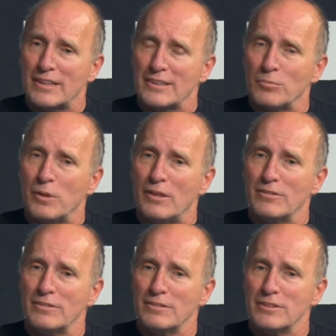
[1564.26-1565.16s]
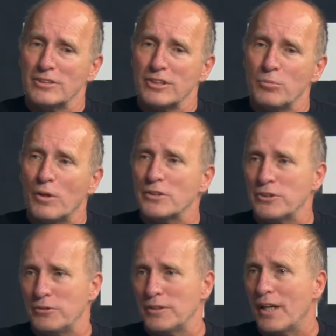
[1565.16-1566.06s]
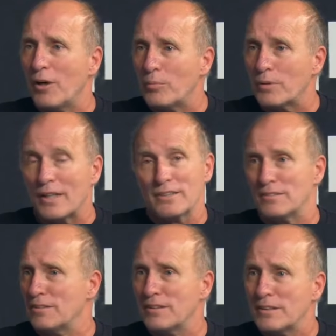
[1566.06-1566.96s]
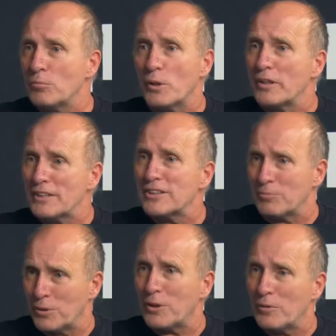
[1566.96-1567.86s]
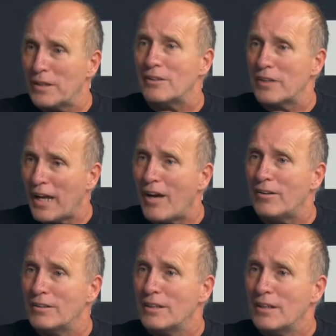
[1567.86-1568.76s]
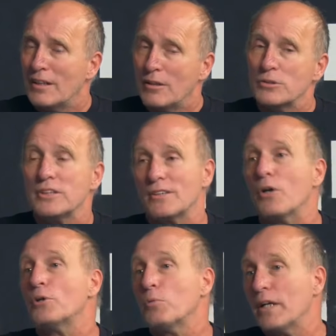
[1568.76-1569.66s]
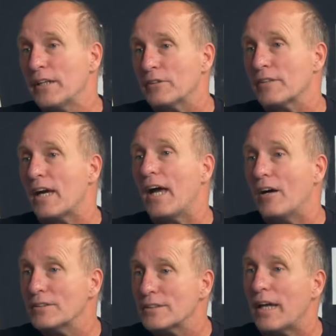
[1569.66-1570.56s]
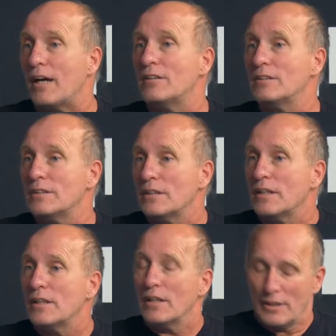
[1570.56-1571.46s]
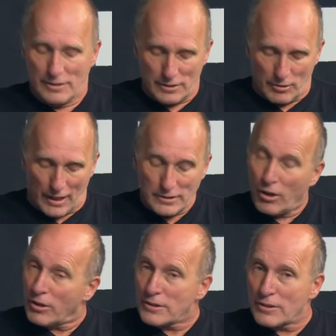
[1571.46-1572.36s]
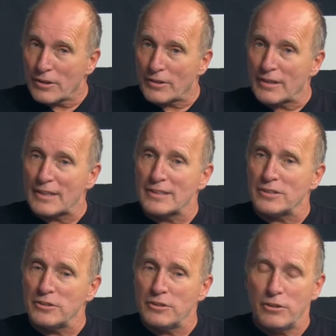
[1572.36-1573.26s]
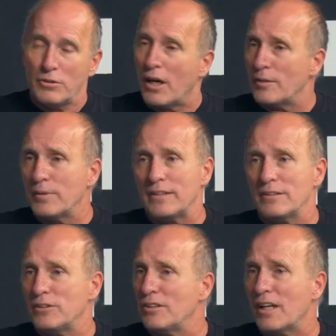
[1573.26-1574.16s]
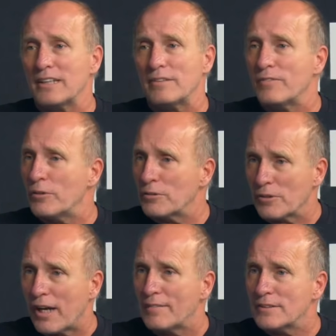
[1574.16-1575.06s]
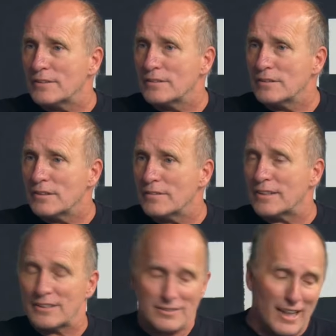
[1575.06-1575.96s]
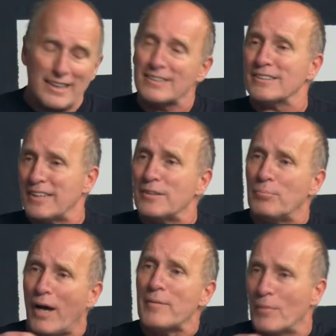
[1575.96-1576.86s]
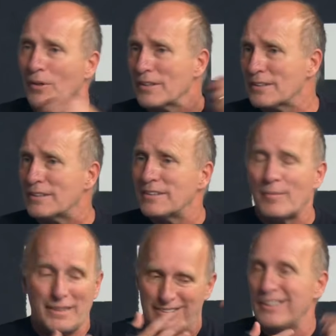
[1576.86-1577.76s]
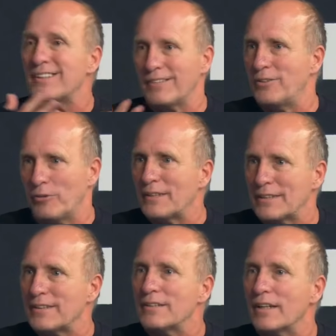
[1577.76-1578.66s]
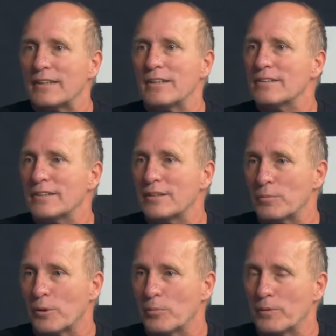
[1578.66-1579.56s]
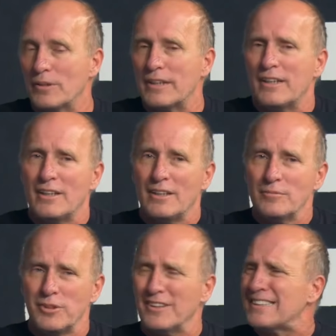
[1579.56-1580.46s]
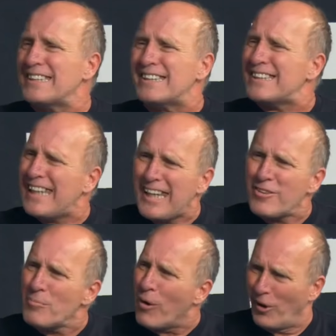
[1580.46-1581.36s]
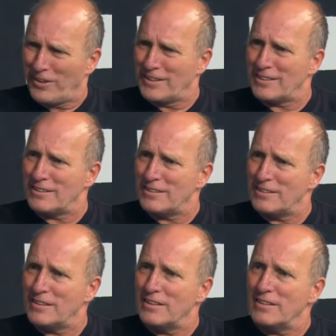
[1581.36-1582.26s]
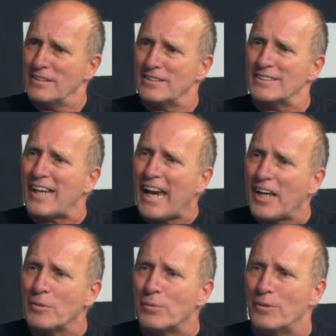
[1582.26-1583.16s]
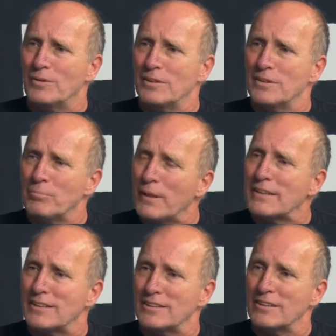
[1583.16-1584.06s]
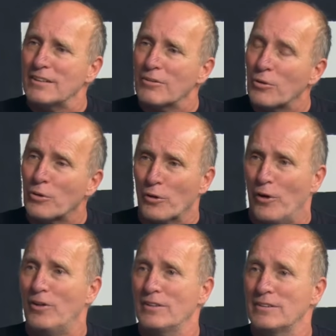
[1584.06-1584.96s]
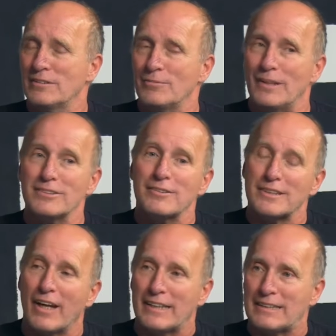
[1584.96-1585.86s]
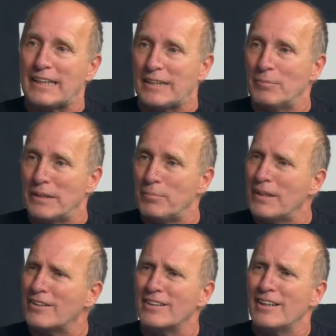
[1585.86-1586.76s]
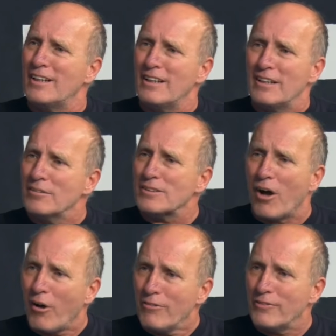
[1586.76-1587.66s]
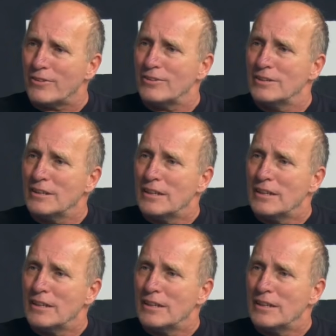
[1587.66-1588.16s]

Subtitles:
said, well, she wants you to help her. I said, where is she? We'll go get her now. Well, she's on her way here to the house now. So I talked to her and I said, you got to get photographs of these, because I could see the bite marks, and I mean, she didn't undress anything like that, nothing inappropriately, but you could see the teeth marks that this animal bit this little girl. Well, she was 19, but he bit her. It was awful.